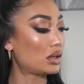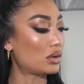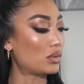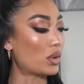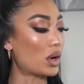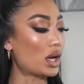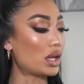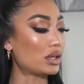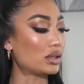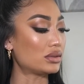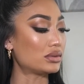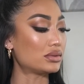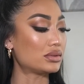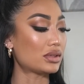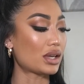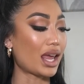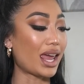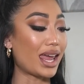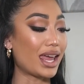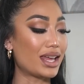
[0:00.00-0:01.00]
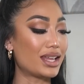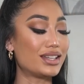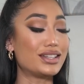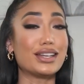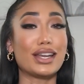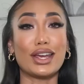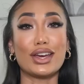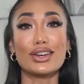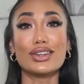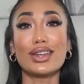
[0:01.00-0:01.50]
what? hand,
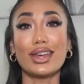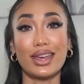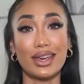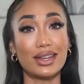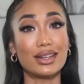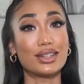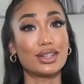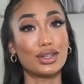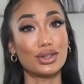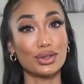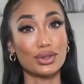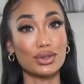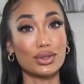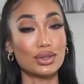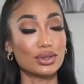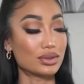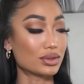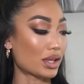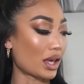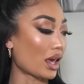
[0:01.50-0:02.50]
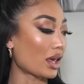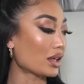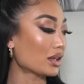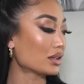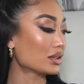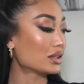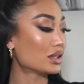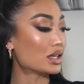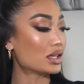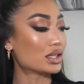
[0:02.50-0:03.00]
nail, and cuticle. Okay.
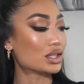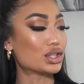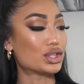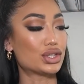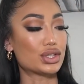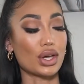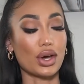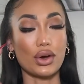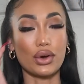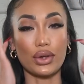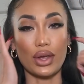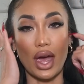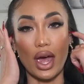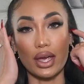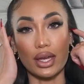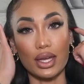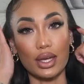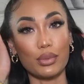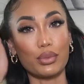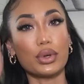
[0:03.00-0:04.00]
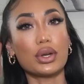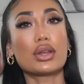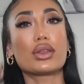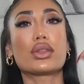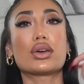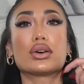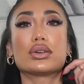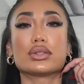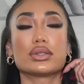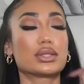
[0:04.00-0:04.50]
So yeah, I keep one of
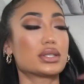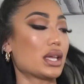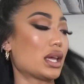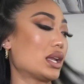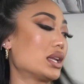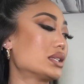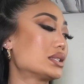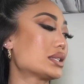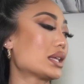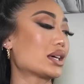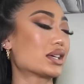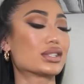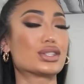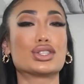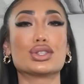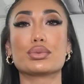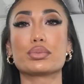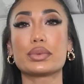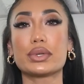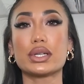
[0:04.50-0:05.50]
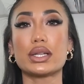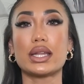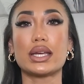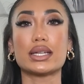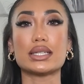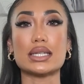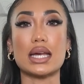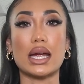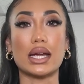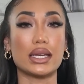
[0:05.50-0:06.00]
those and it's like super
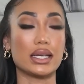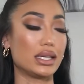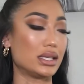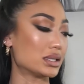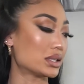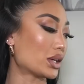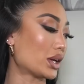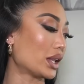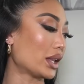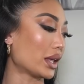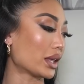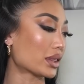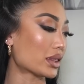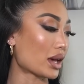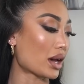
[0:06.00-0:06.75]
like tiny, so I like